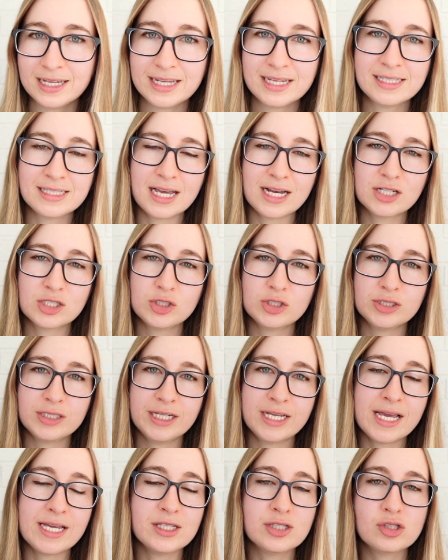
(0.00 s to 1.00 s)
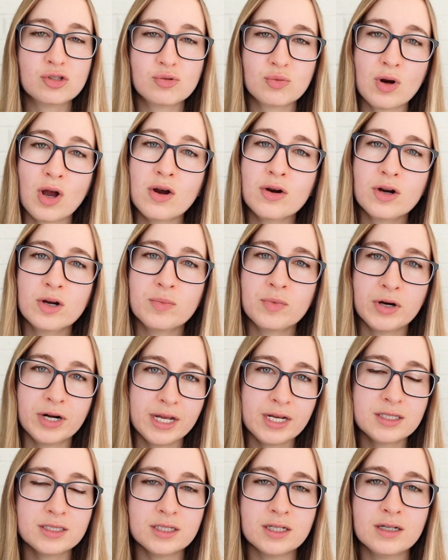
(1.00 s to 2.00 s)
is actually a stronger
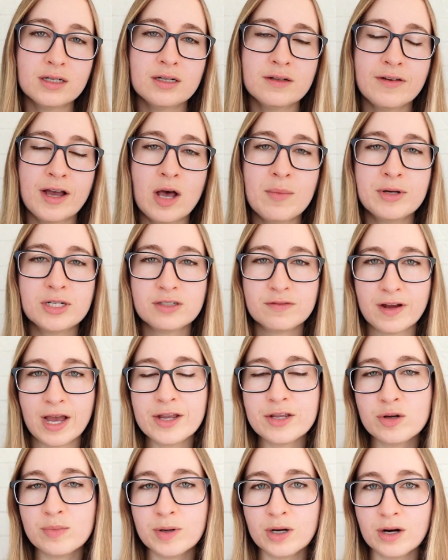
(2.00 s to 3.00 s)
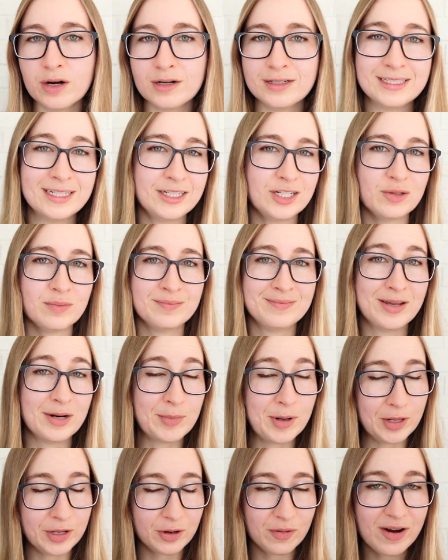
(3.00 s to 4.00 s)
predictor of how much fat you burn and your
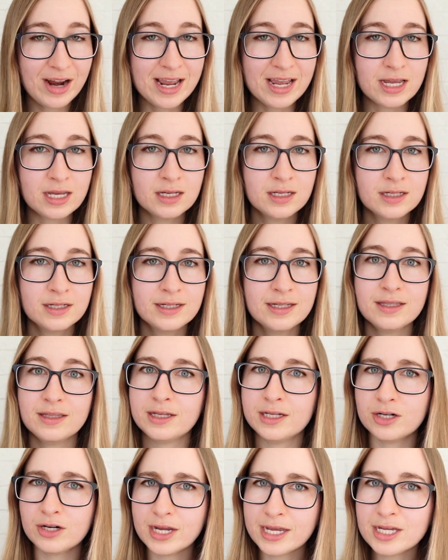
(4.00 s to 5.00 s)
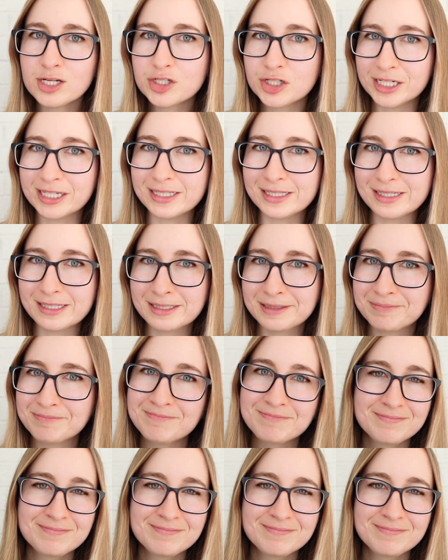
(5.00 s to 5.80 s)
metabolic rate than your age is.